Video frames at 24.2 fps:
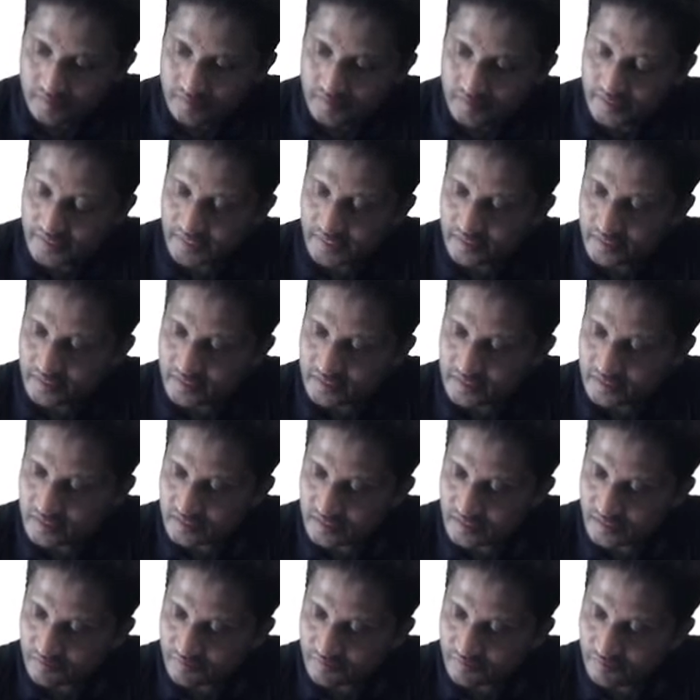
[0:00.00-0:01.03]
okay, this is
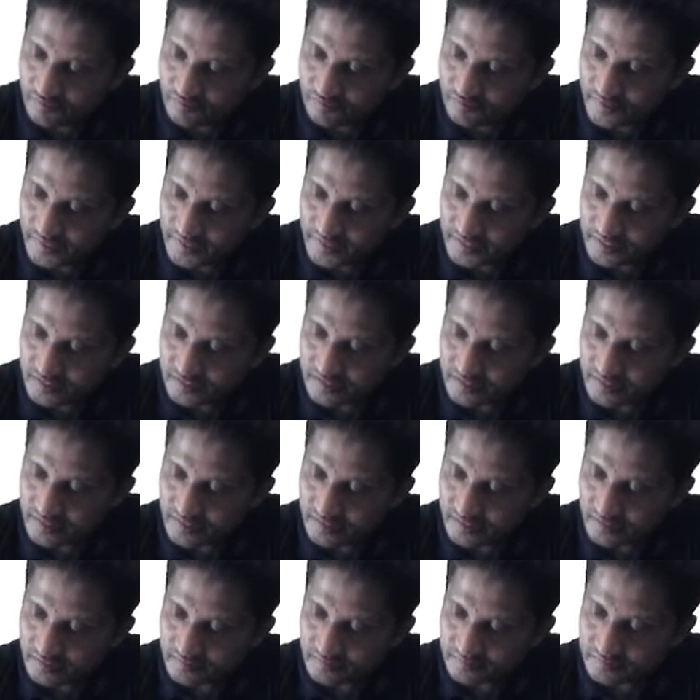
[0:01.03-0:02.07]
f of minus
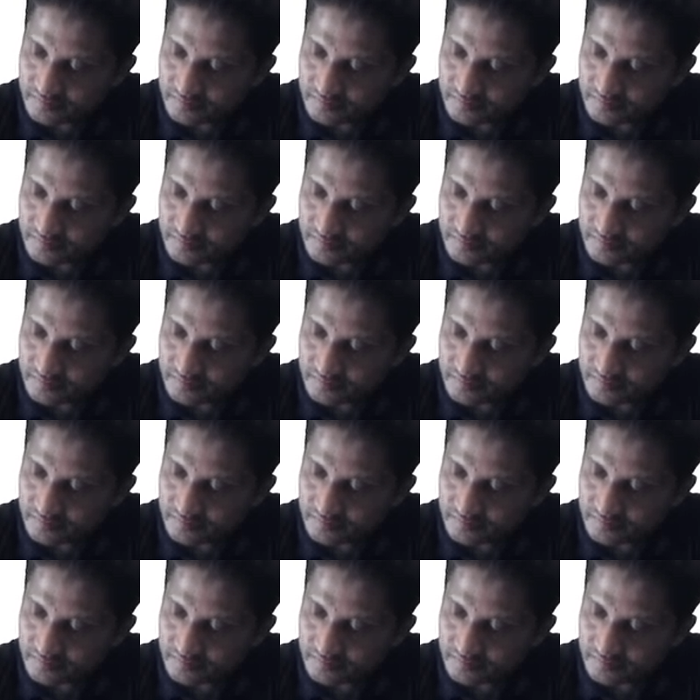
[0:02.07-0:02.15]
theta